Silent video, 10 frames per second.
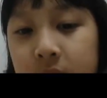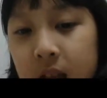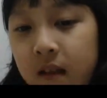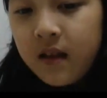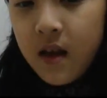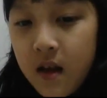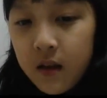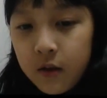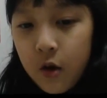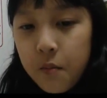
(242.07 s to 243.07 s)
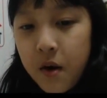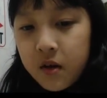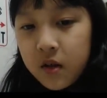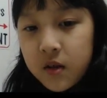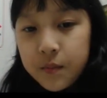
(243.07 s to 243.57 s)
and no
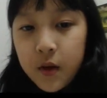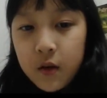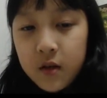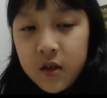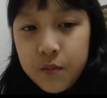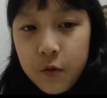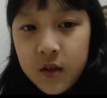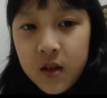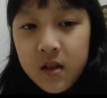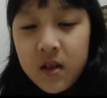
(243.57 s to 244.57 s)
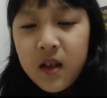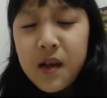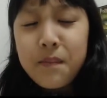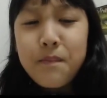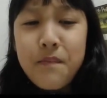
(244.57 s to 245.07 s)
muggles beyond this point. It's
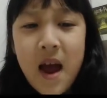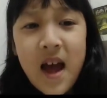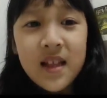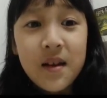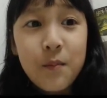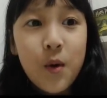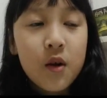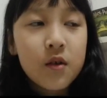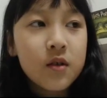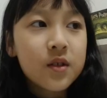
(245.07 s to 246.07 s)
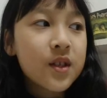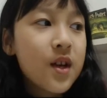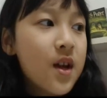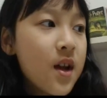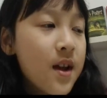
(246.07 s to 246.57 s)
like banning muggles
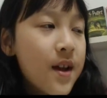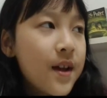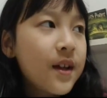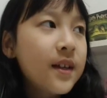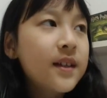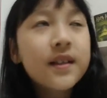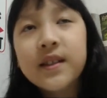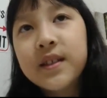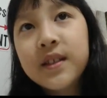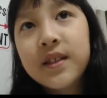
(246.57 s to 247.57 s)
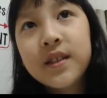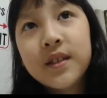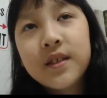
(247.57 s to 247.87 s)
in